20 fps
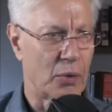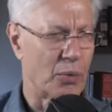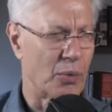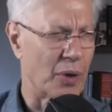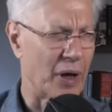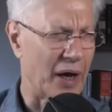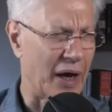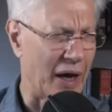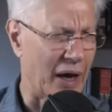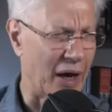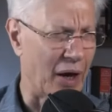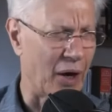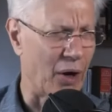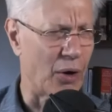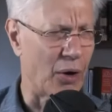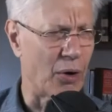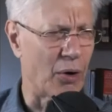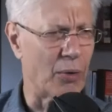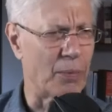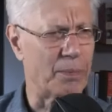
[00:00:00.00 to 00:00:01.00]

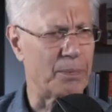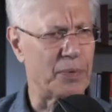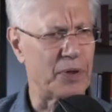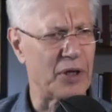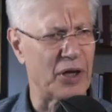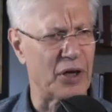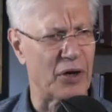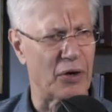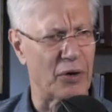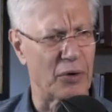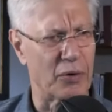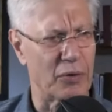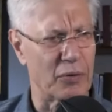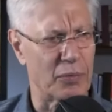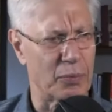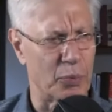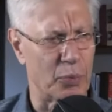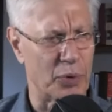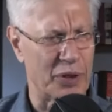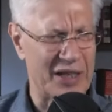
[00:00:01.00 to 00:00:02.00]
well, you
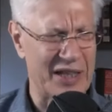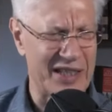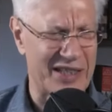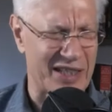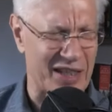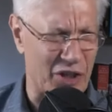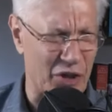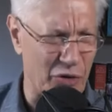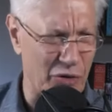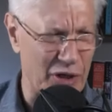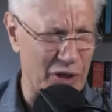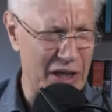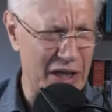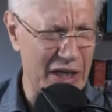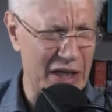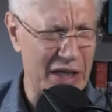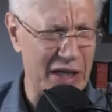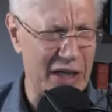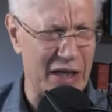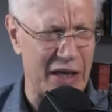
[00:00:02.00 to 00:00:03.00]
know, we need
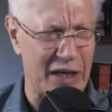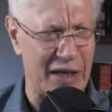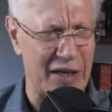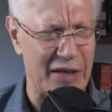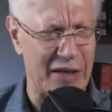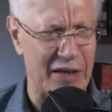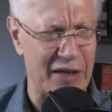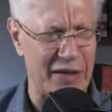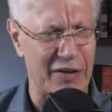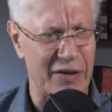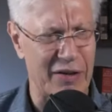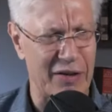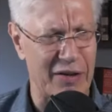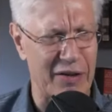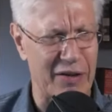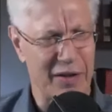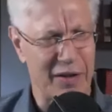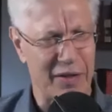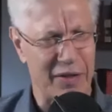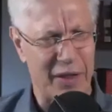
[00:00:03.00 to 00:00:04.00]
security and
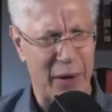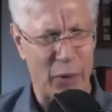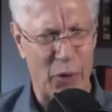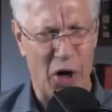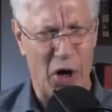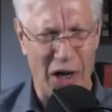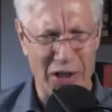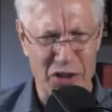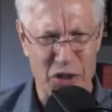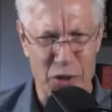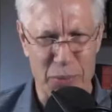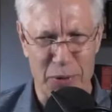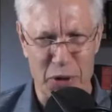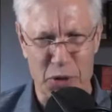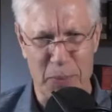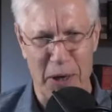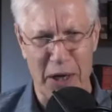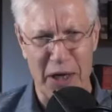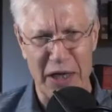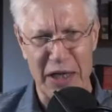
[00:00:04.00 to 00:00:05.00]
that will cost too much
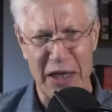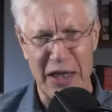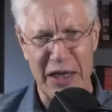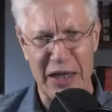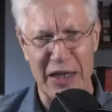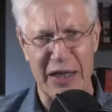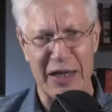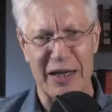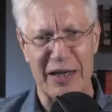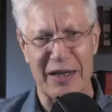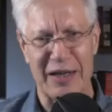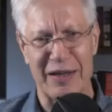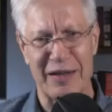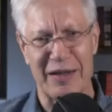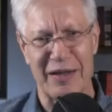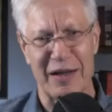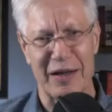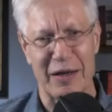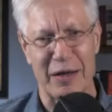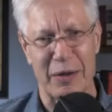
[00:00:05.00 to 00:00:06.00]
money and
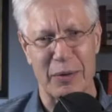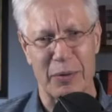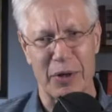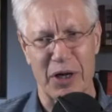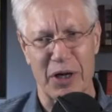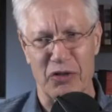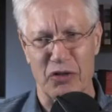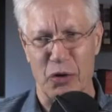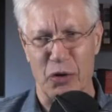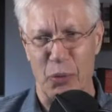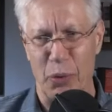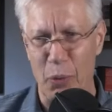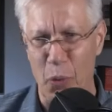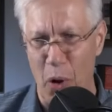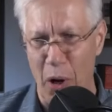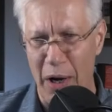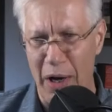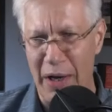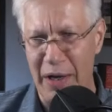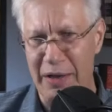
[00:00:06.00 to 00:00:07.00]
uh, we're not sure we
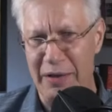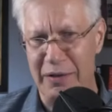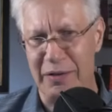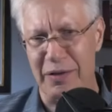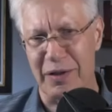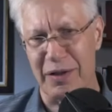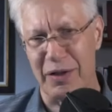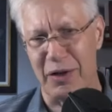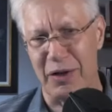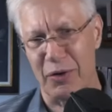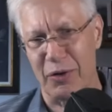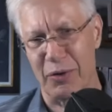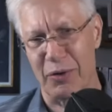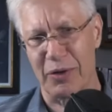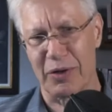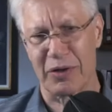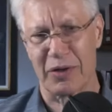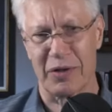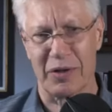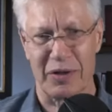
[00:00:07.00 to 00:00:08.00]
want, you know,
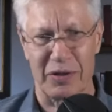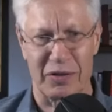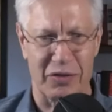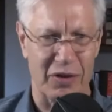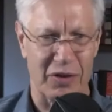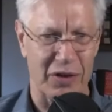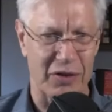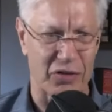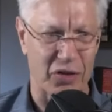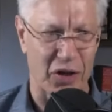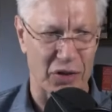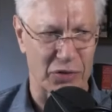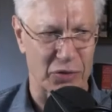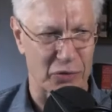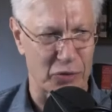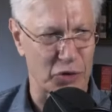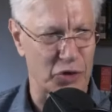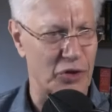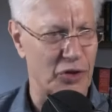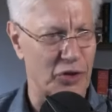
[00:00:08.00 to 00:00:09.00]
it, it's, it's
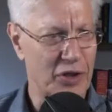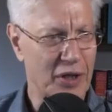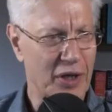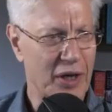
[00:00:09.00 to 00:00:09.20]
controversial.